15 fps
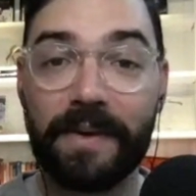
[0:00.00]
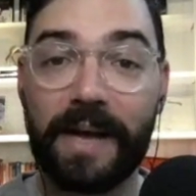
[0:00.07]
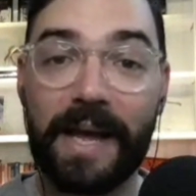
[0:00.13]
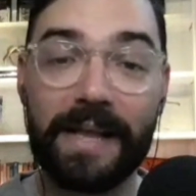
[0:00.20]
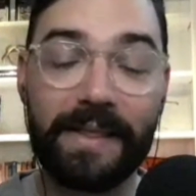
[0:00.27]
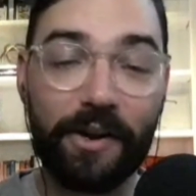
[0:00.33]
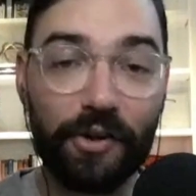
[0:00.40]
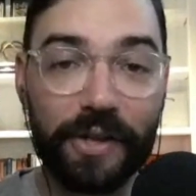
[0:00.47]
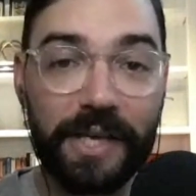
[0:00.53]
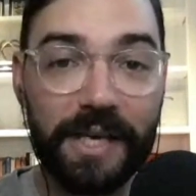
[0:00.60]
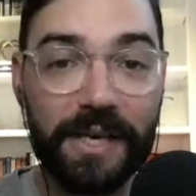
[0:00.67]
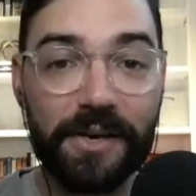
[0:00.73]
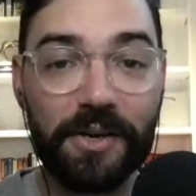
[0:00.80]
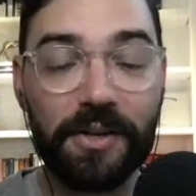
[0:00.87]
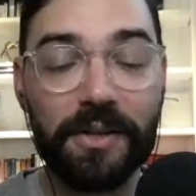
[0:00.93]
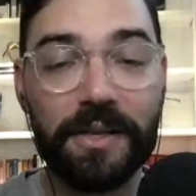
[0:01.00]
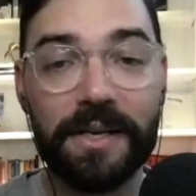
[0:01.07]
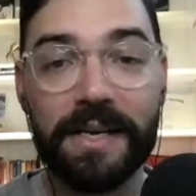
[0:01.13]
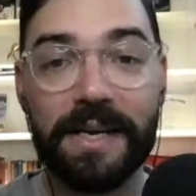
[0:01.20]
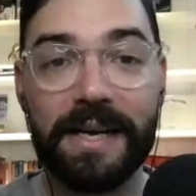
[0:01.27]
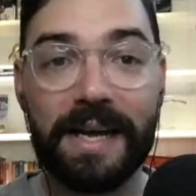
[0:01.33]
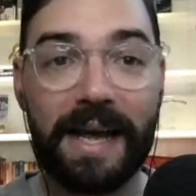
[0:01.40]
and they'll heal
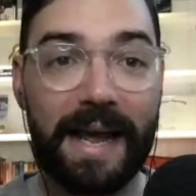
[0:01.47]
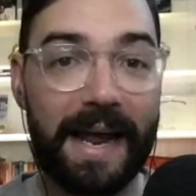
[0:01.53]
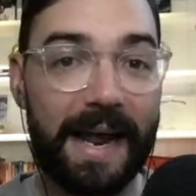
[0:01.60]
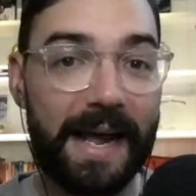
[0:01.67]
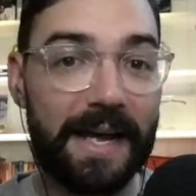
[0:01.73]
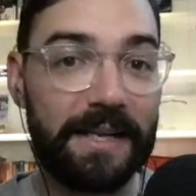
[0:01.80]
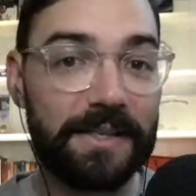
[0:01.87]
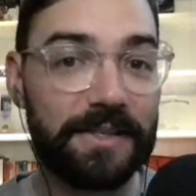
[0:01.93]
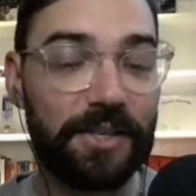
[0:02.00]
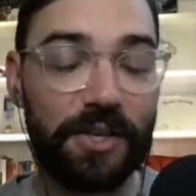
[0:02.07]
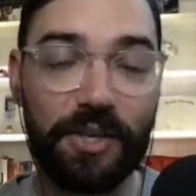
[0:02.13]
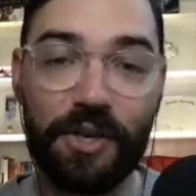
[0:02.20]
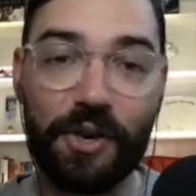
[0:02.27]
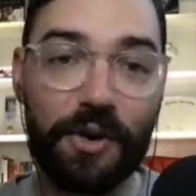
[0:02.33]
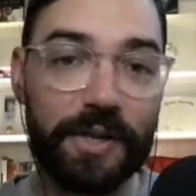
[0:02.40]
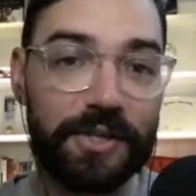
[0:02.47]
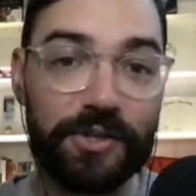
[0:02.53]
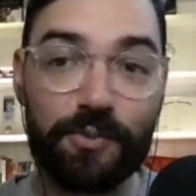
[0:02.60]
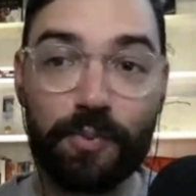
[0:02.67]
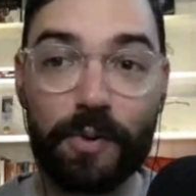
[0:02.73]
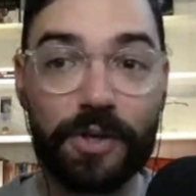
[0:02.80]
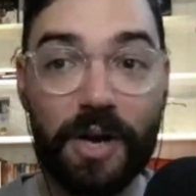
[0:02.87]
and you know
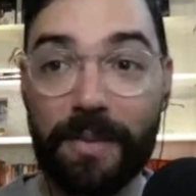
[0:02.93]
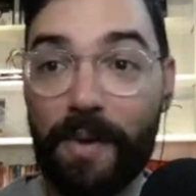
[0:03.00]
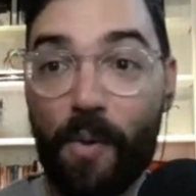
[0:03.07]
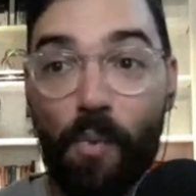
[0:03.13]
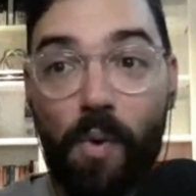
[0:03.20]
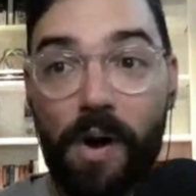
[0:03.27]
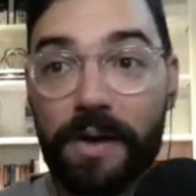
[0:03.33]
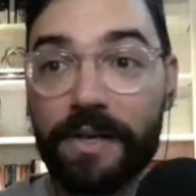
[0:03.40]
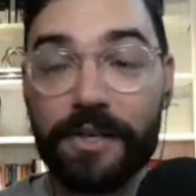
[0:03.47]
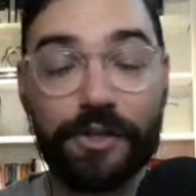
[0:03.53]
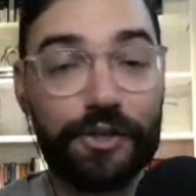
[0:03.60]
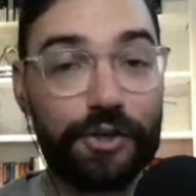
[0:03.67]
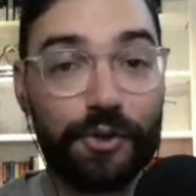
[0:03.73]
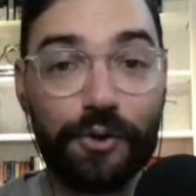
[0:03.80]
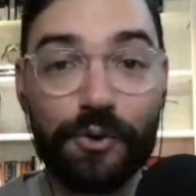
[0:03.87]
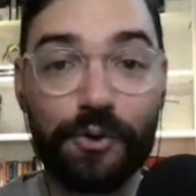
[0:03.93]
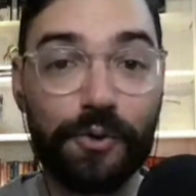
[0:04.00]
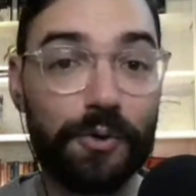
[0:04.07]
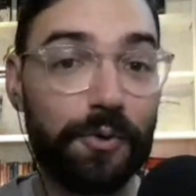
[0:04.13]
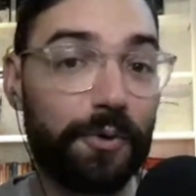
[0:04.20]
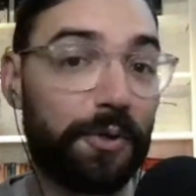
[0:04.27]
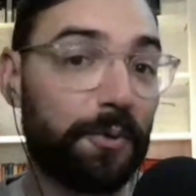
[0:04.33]
it's we're talking about one to
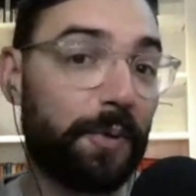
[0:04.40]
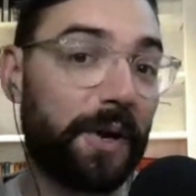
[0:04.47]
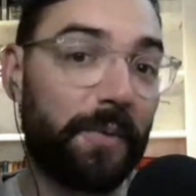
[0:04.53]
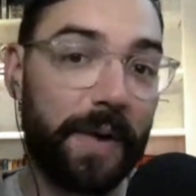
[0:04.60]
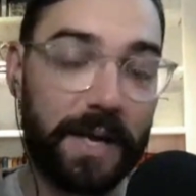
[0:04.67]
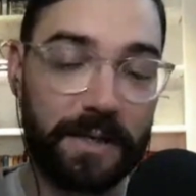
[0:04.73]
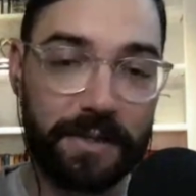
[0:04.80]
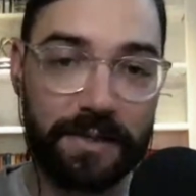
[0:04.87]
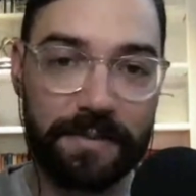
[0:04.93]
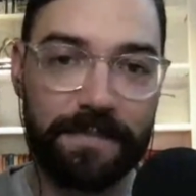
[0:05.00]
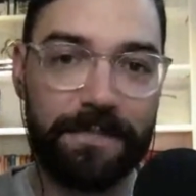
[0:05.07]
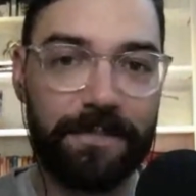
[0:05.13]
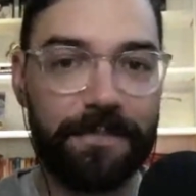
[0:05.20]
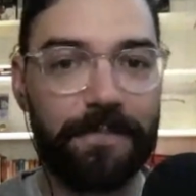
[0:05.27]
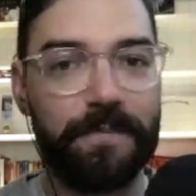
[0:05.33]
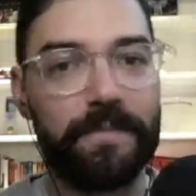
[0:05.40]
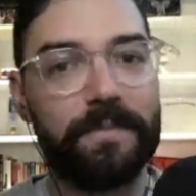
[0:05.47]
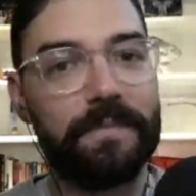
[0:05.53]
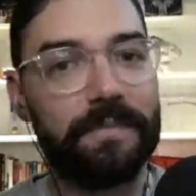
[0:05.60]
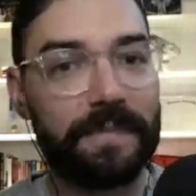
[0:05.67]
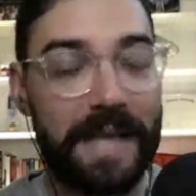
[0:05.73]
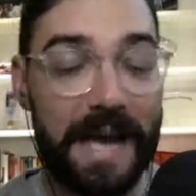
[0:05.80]
two three weeks
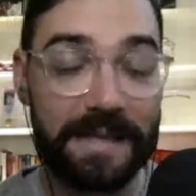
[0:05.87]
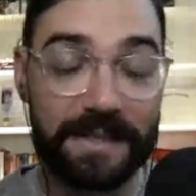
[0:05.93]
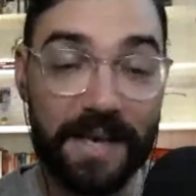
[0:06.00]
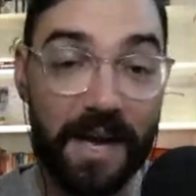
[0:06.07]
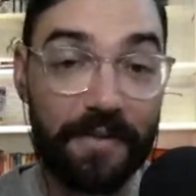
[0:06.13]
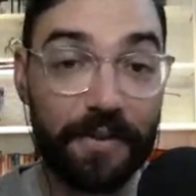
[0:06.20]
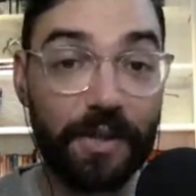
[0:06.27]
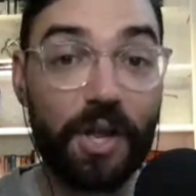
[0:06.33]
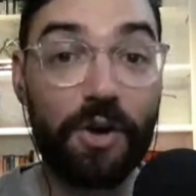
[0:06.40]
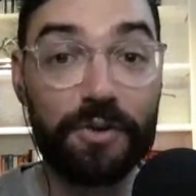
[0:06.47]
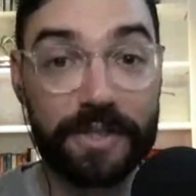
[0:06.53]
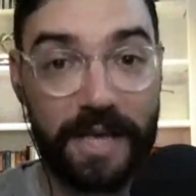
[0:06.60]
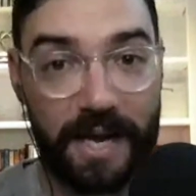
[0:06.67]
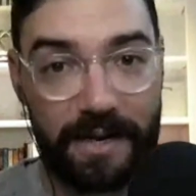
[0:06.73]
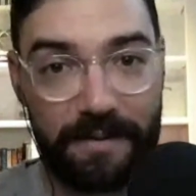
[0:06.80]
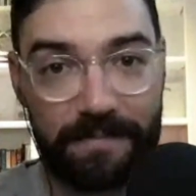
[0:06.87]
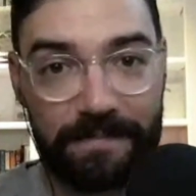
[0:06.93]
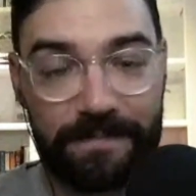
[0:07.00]
that's on the low side